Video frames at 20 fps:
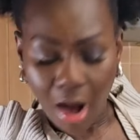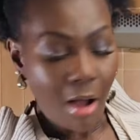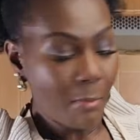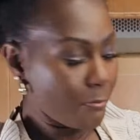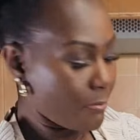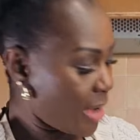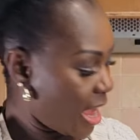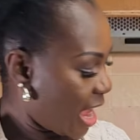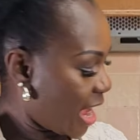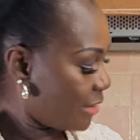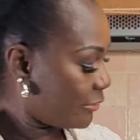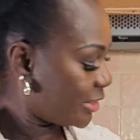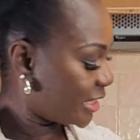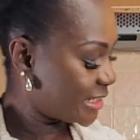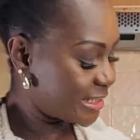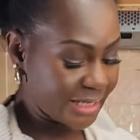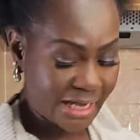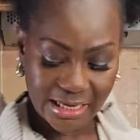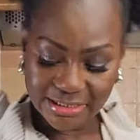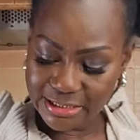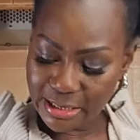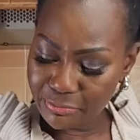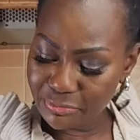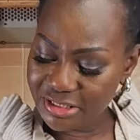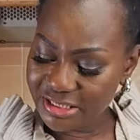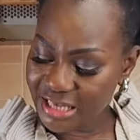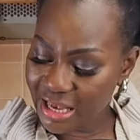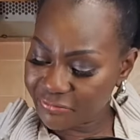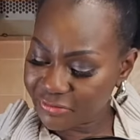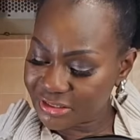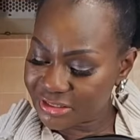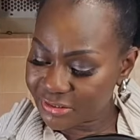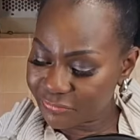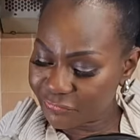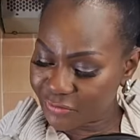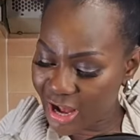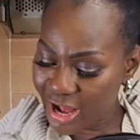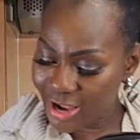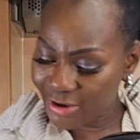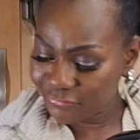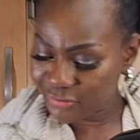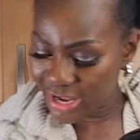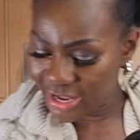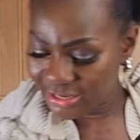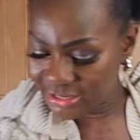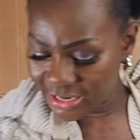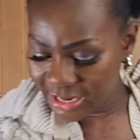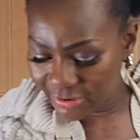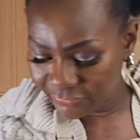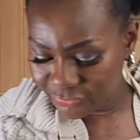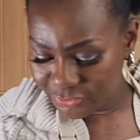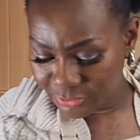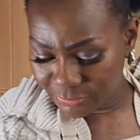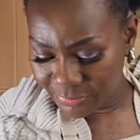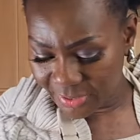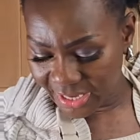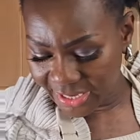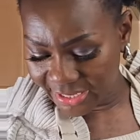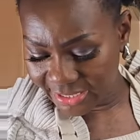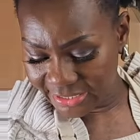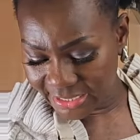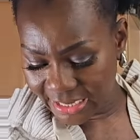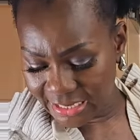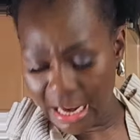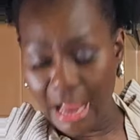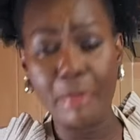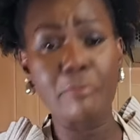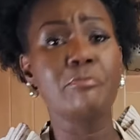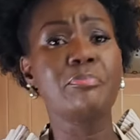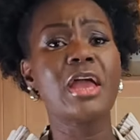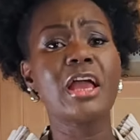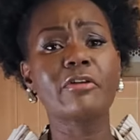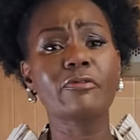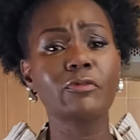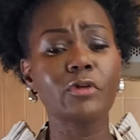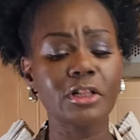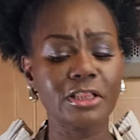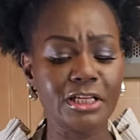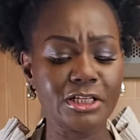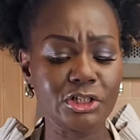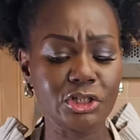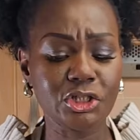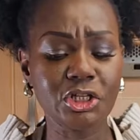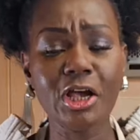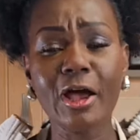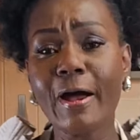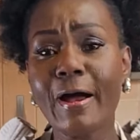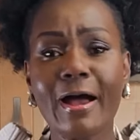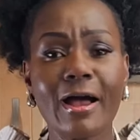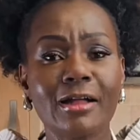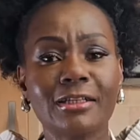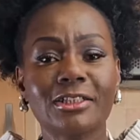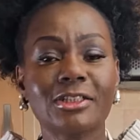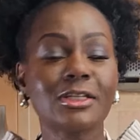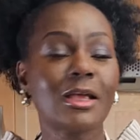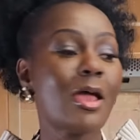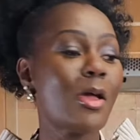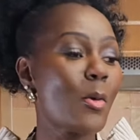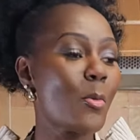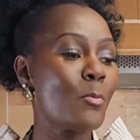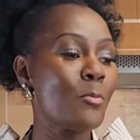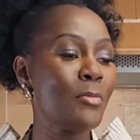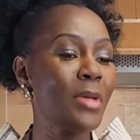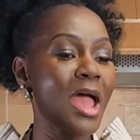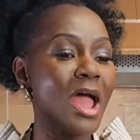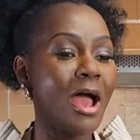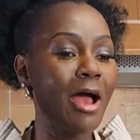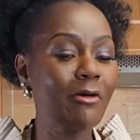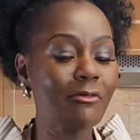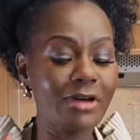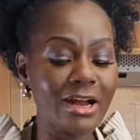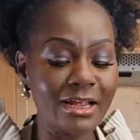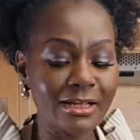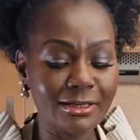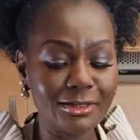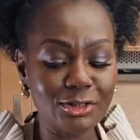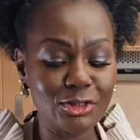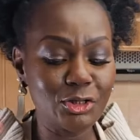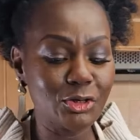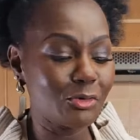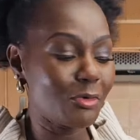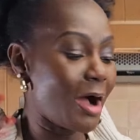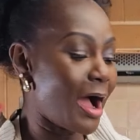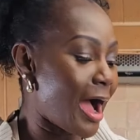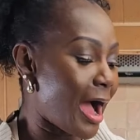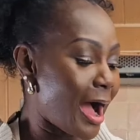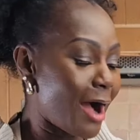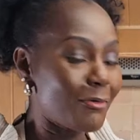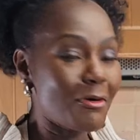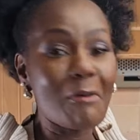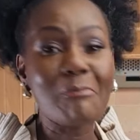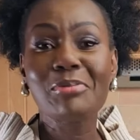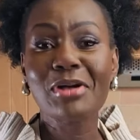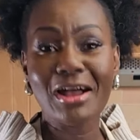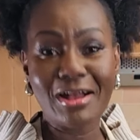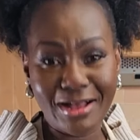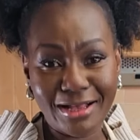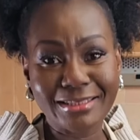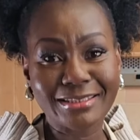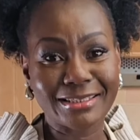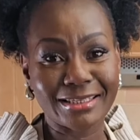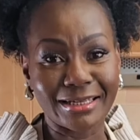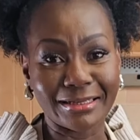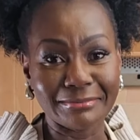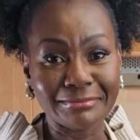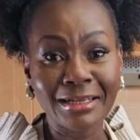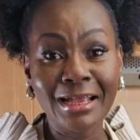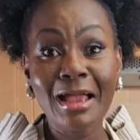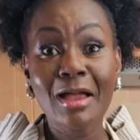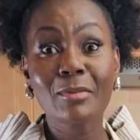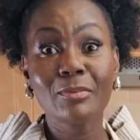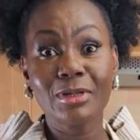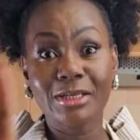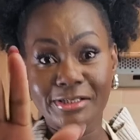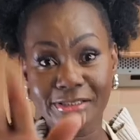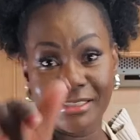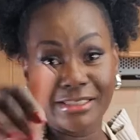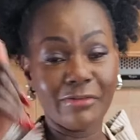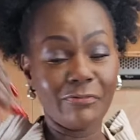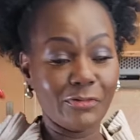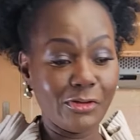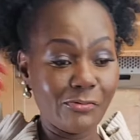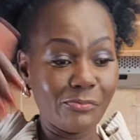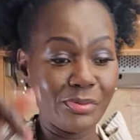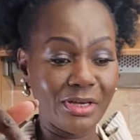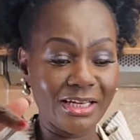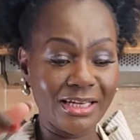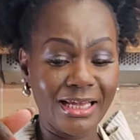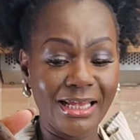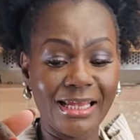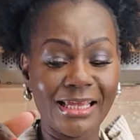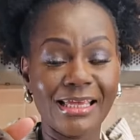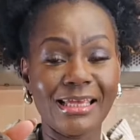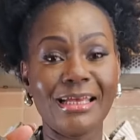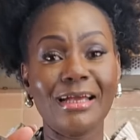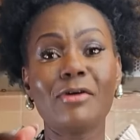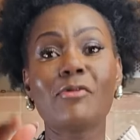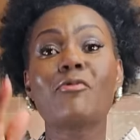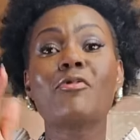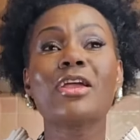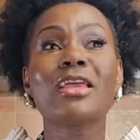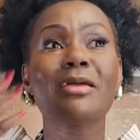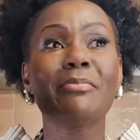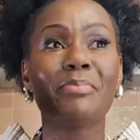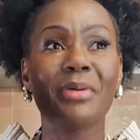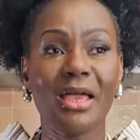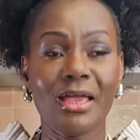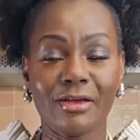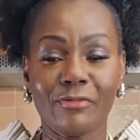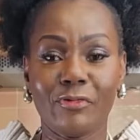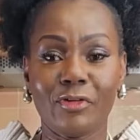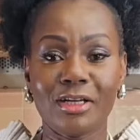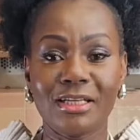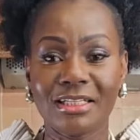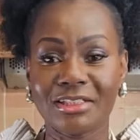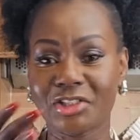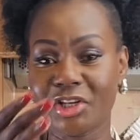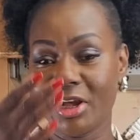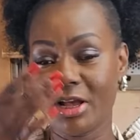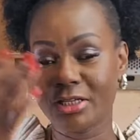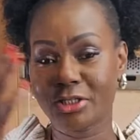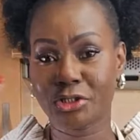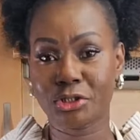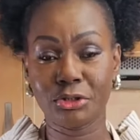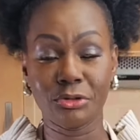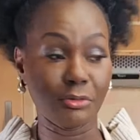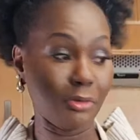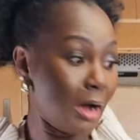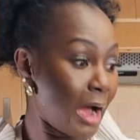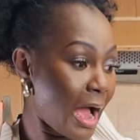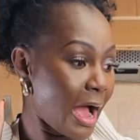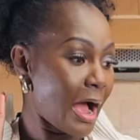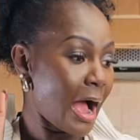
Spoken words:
Mary says, I'm 75, I love to bake, and I bake for the church. Mary, you are our person, because if you've been here, we bake for the church too.